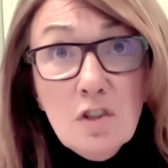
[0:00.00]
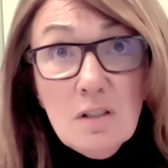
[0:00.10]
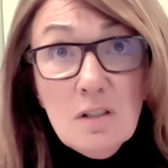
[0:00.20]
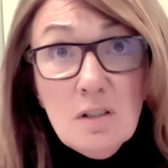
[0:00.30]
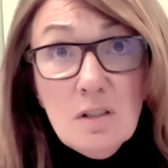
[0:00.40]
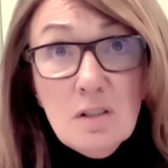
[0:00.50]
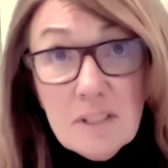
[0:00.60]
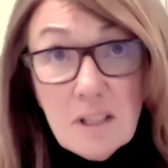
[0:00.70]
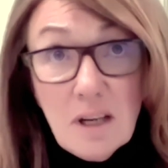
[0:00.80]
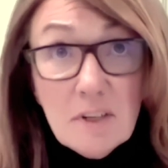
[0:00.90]
just the need for
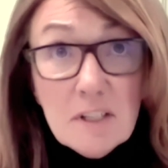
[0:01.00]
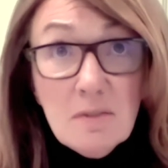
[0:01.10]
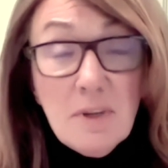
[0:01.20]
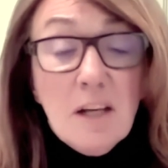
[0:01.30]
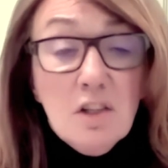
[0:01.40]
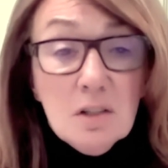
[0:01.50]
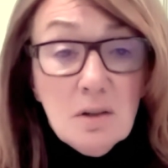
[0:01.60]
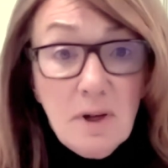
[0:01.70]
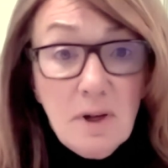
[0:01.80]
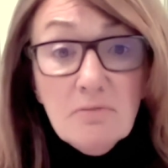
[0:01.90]
diversification
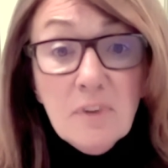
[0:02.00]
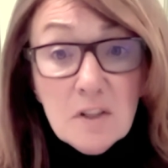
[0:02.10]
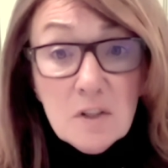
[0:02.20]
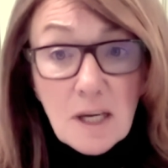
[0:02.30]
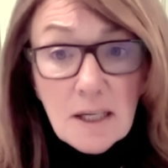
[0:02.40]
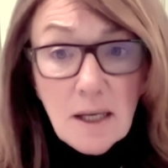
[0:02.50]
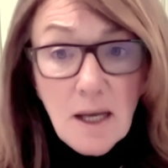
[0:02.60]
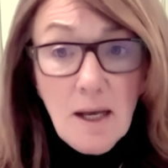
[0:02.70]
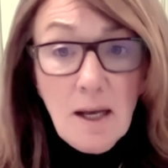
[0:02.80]
of funding.